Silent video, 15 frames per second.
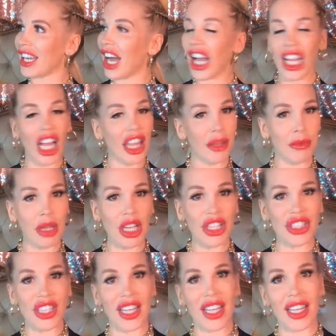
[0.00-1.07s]
I like the
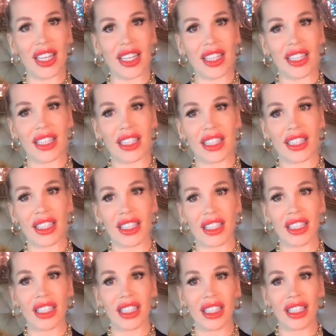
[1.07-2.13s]
music.
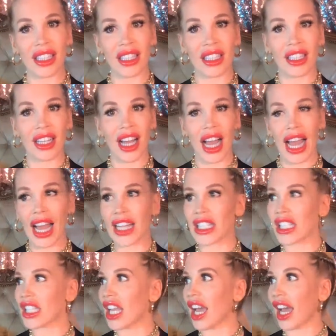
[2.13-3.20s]

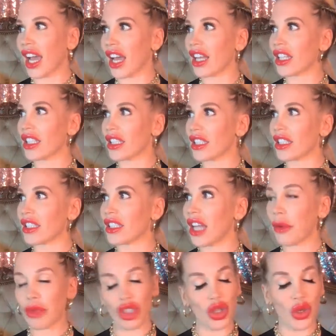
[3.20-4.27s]
And yeah,
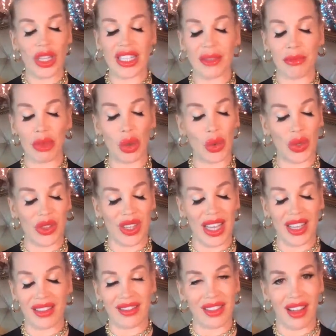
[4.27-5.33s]
I'm sure there's more
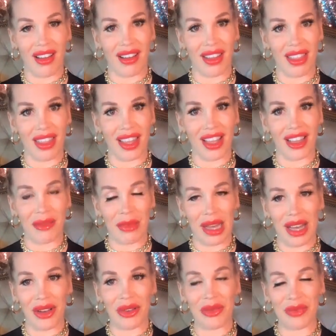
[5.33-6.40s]
things that I can think
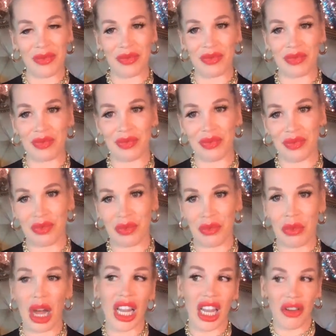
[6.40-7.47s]
about.
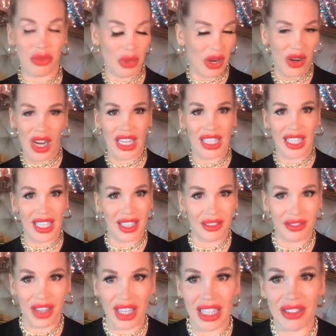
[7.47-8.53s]
But I love where I
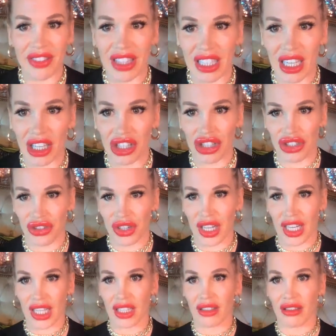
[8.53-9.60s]
live. I live in the
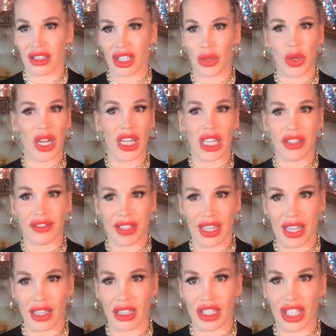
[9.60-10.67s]
country, so I love
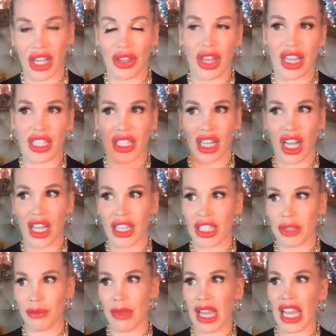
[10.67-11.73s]
it. So that's like,
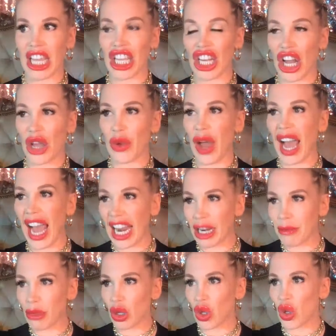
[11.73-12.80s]
to me, you know,
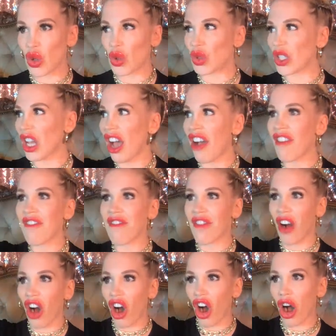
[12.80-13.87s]
animals,
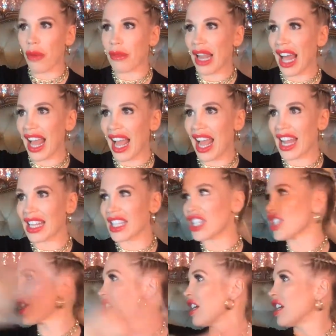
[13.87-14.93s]
farmland.